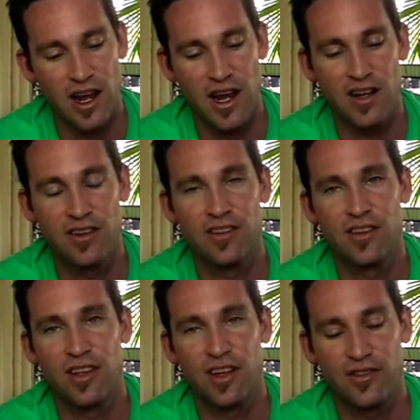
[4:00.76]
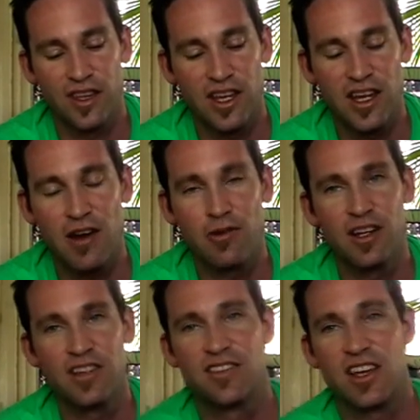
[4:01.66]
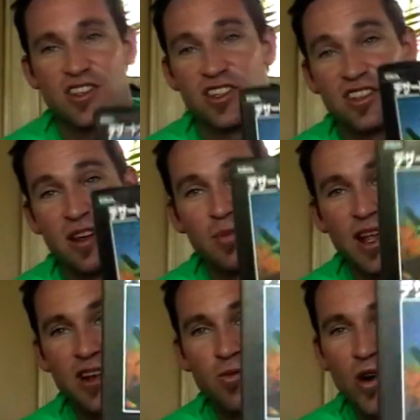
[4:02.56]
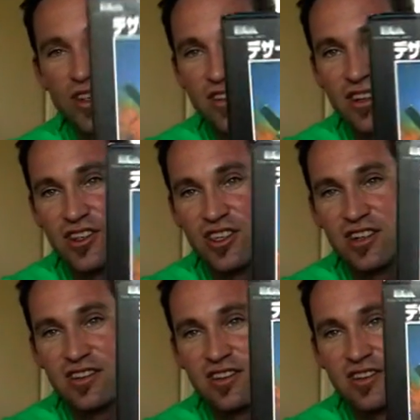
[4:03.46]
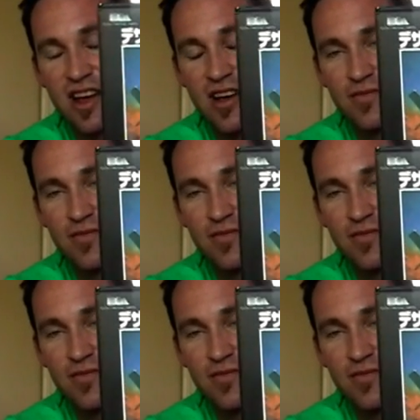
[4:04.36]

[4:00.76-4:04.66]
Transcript: And the EA releases actually just had black and white, just like a Genesis